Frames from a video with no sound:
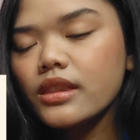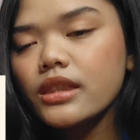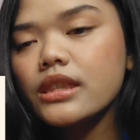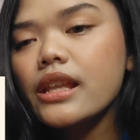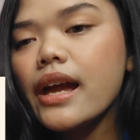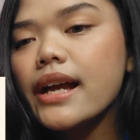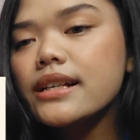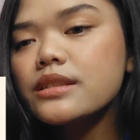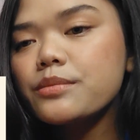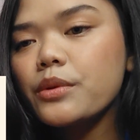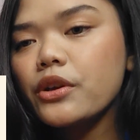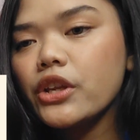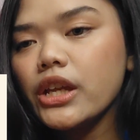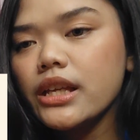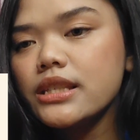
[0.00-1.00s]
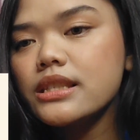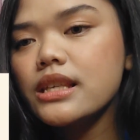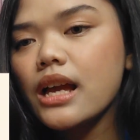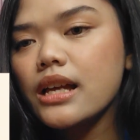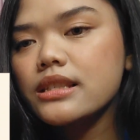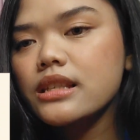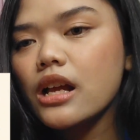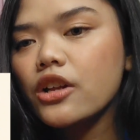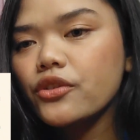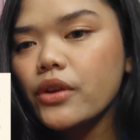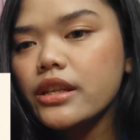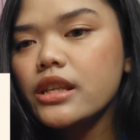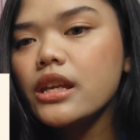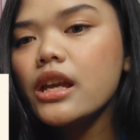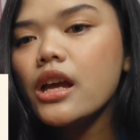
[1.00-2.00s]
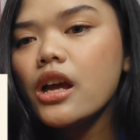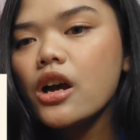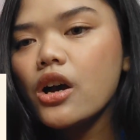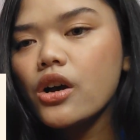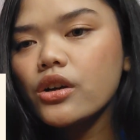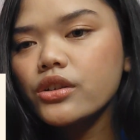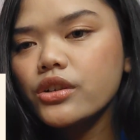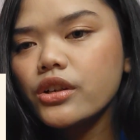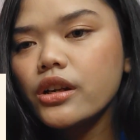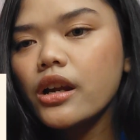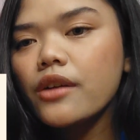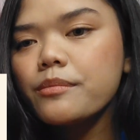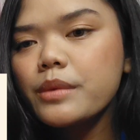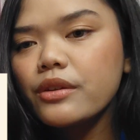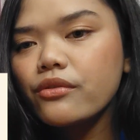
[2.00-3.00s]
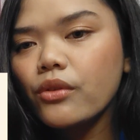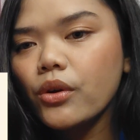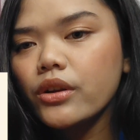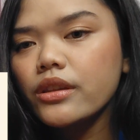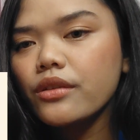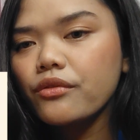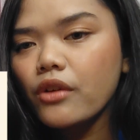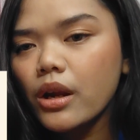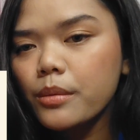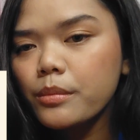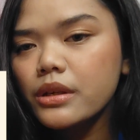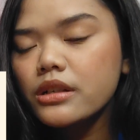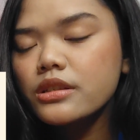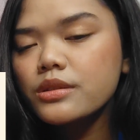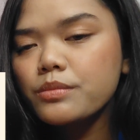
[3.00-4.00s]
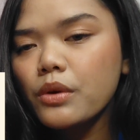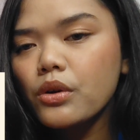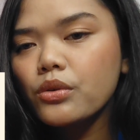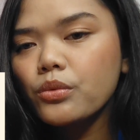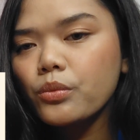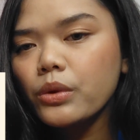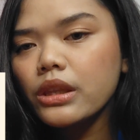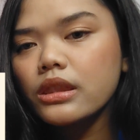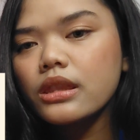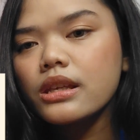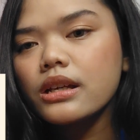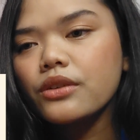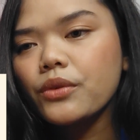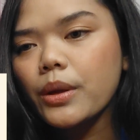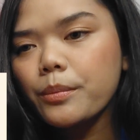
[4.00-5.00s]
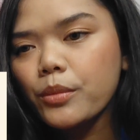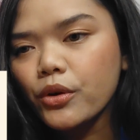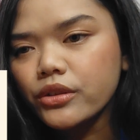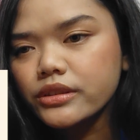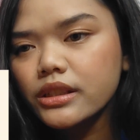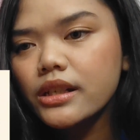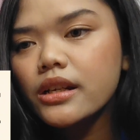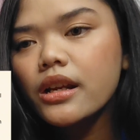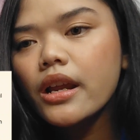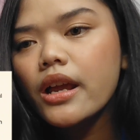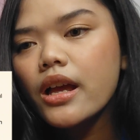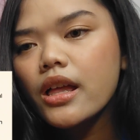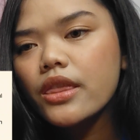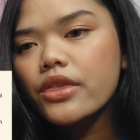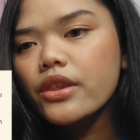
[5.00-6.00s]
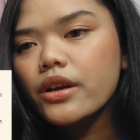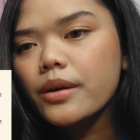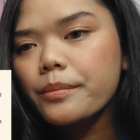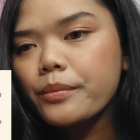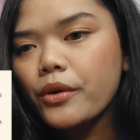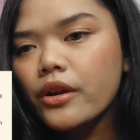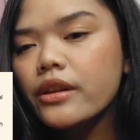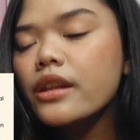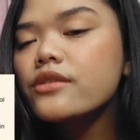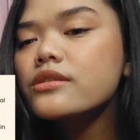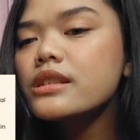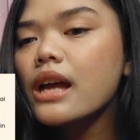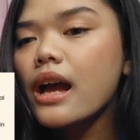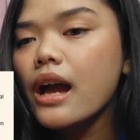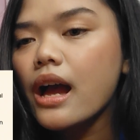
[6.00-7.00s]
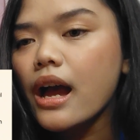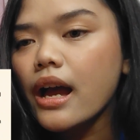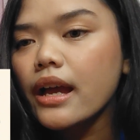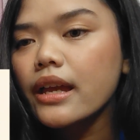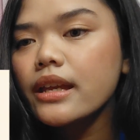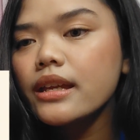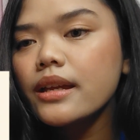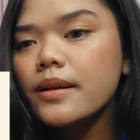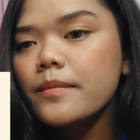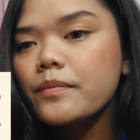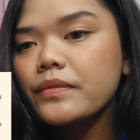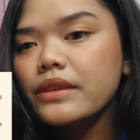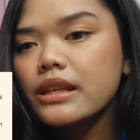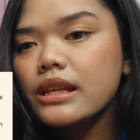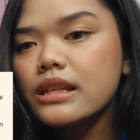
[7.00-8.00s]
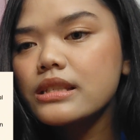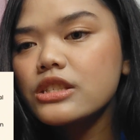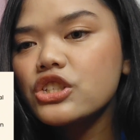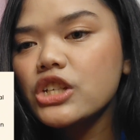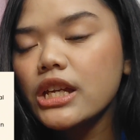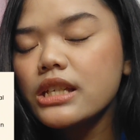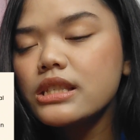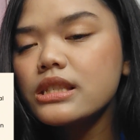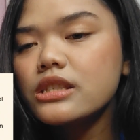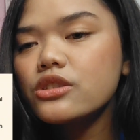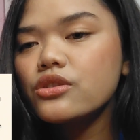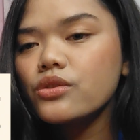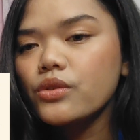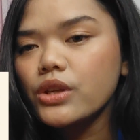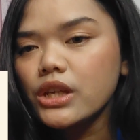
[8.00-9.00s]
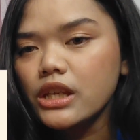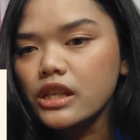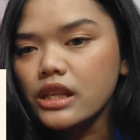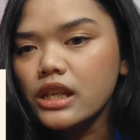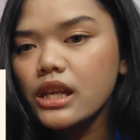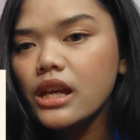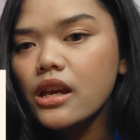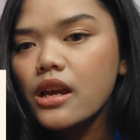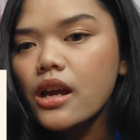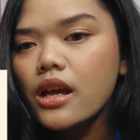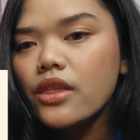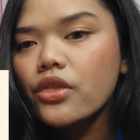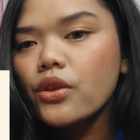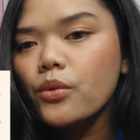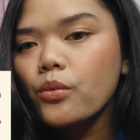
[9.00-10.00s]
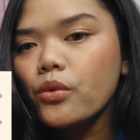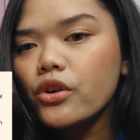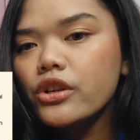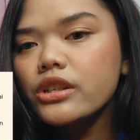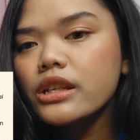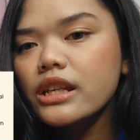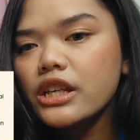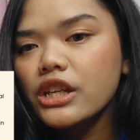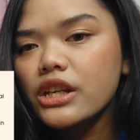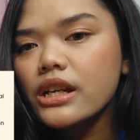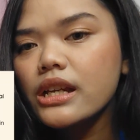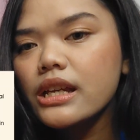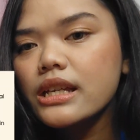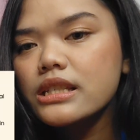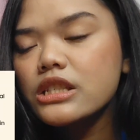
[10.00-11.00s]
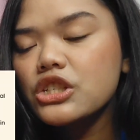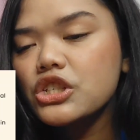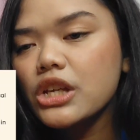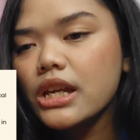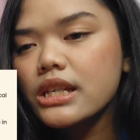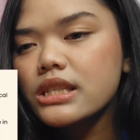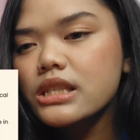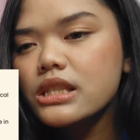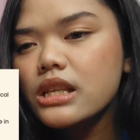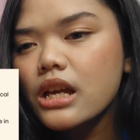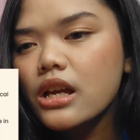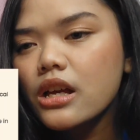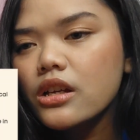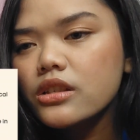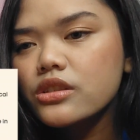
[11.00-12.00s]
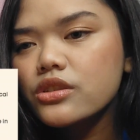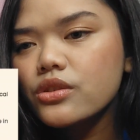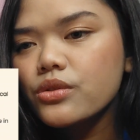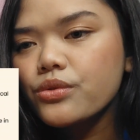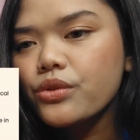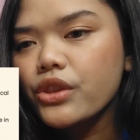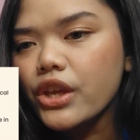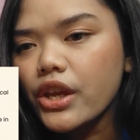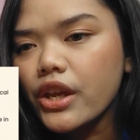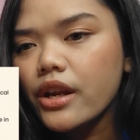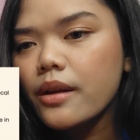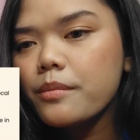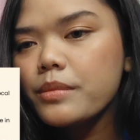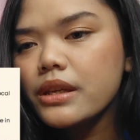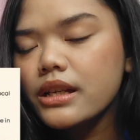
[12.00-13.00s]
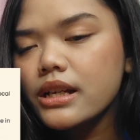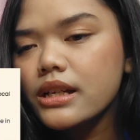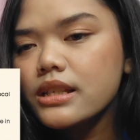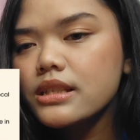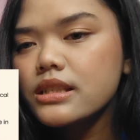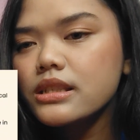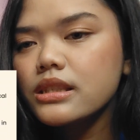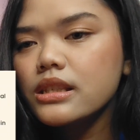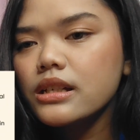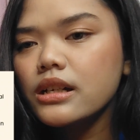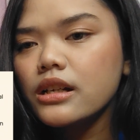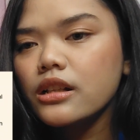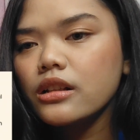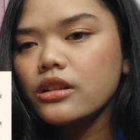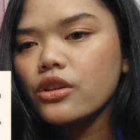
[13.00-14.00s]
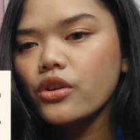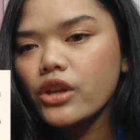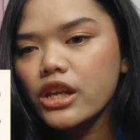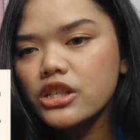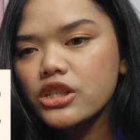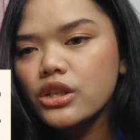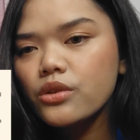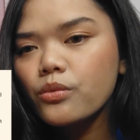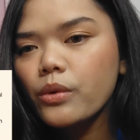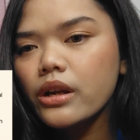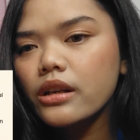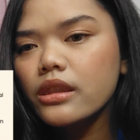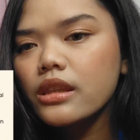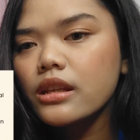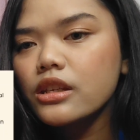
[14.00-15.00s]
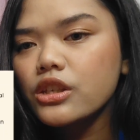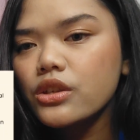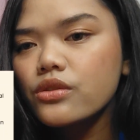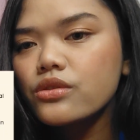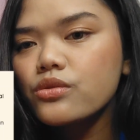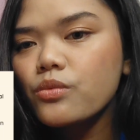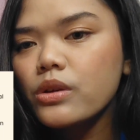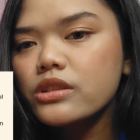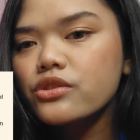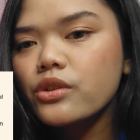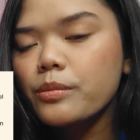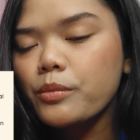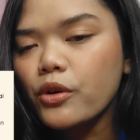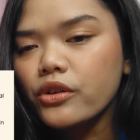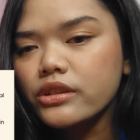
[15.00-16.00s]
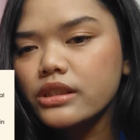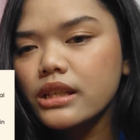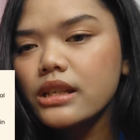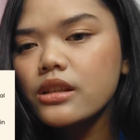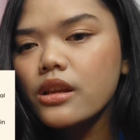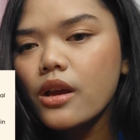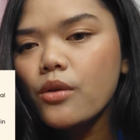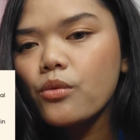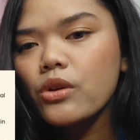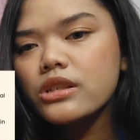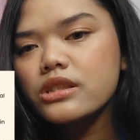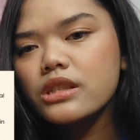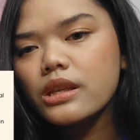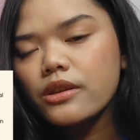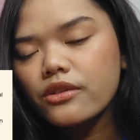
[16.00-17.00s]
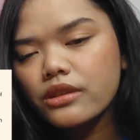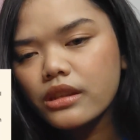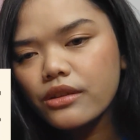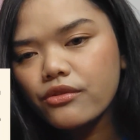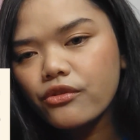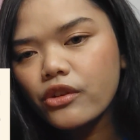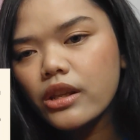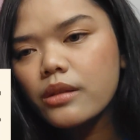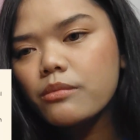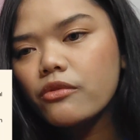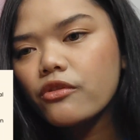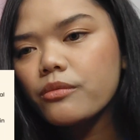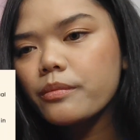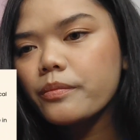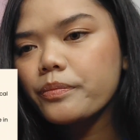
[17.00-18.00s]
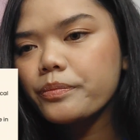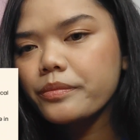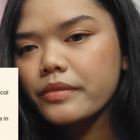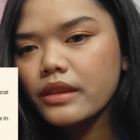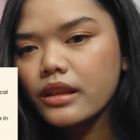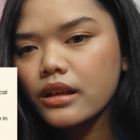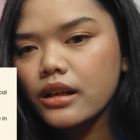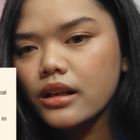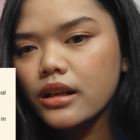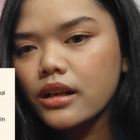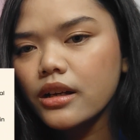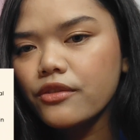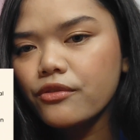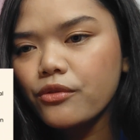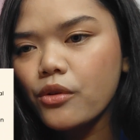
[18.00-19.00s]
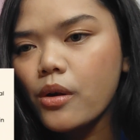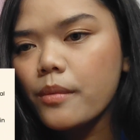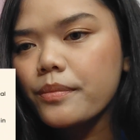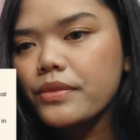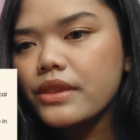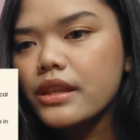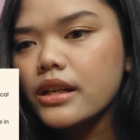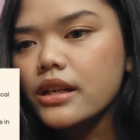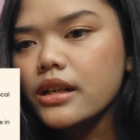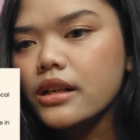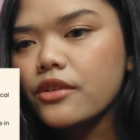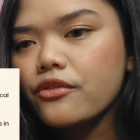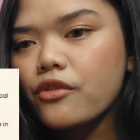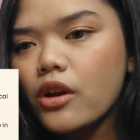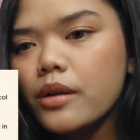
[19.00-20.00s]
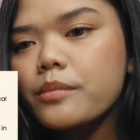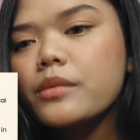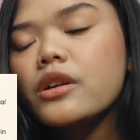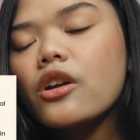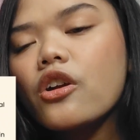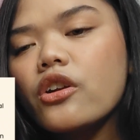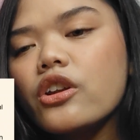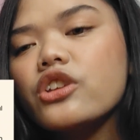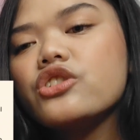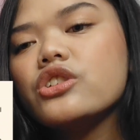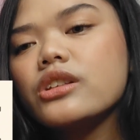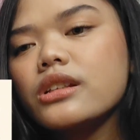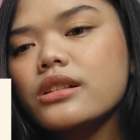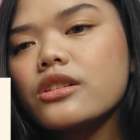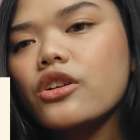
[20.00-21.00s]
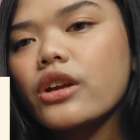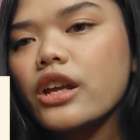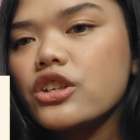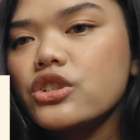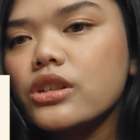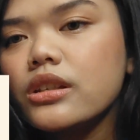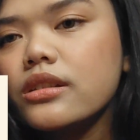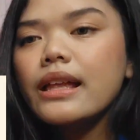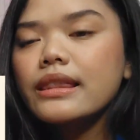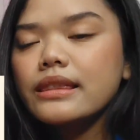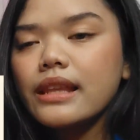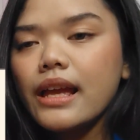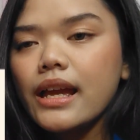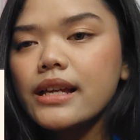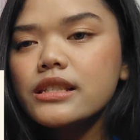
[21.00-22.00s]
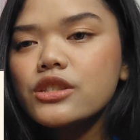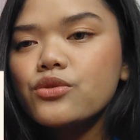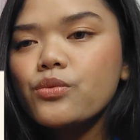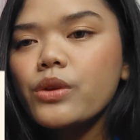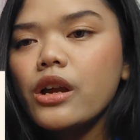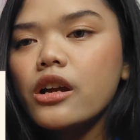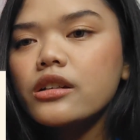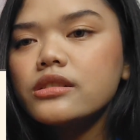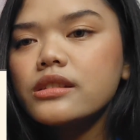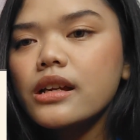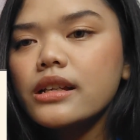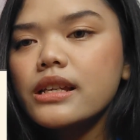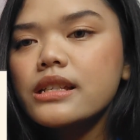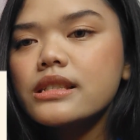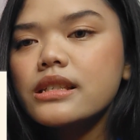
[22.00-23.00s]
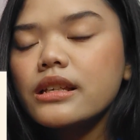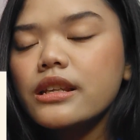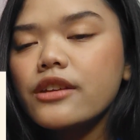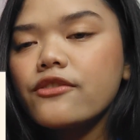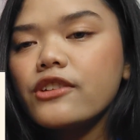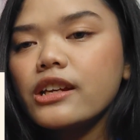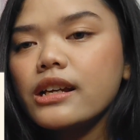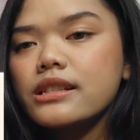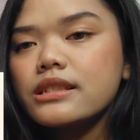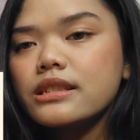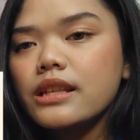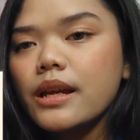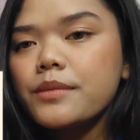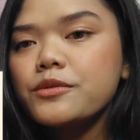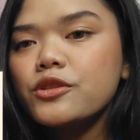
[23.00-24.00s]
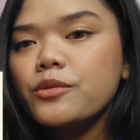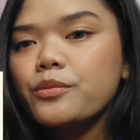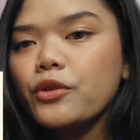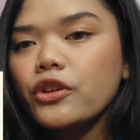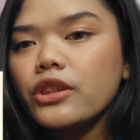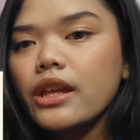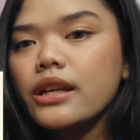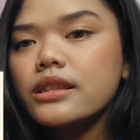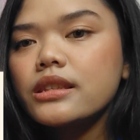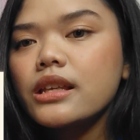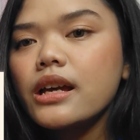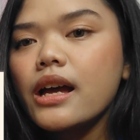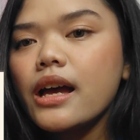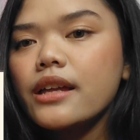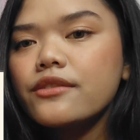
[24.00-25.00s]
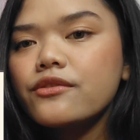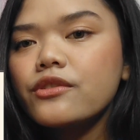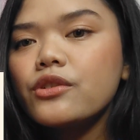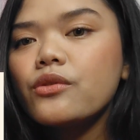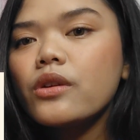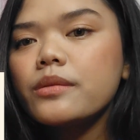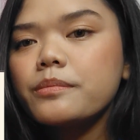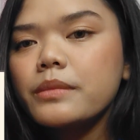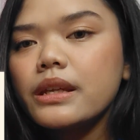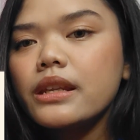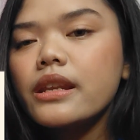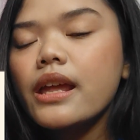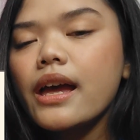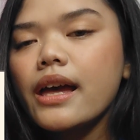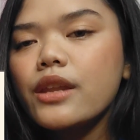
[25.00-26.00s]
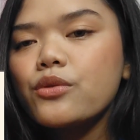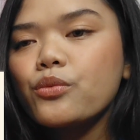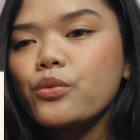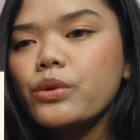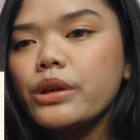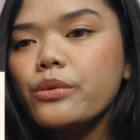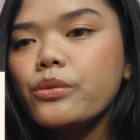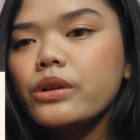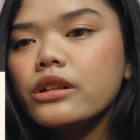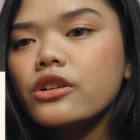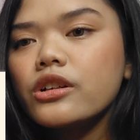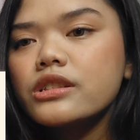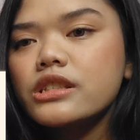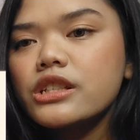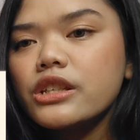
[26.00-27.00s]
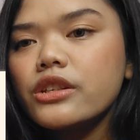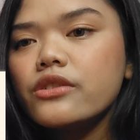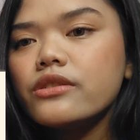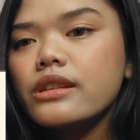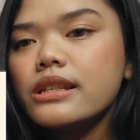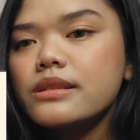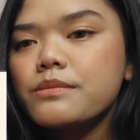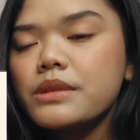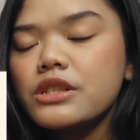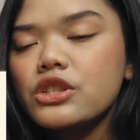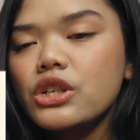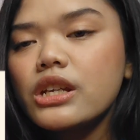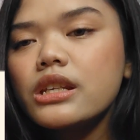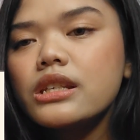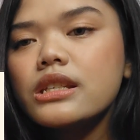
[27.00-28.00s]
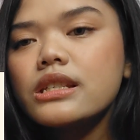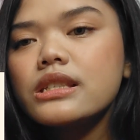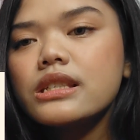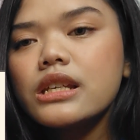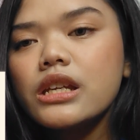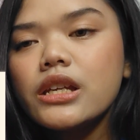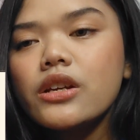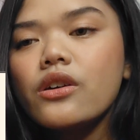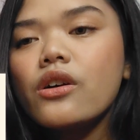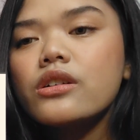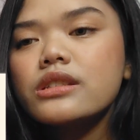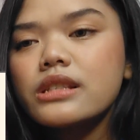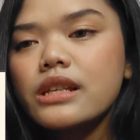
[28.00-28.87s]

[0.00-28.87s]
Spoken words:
the experience has already occurred before the farmer spoke with the reporter. The pronouns I is changed to he. The word here is changed to there because the location where the news was reported was different from the farmer original location. Next, we are taking significant steps to protect the environment and we will continue this mission. The CEO